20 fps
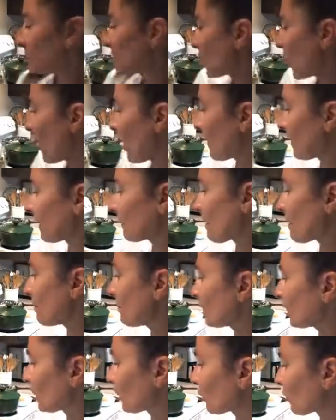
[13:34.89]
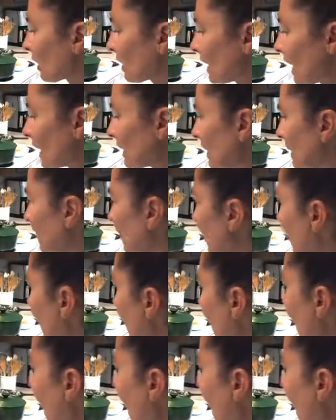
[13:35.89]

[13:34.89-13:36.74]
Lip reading: So I think I might put a little green onion.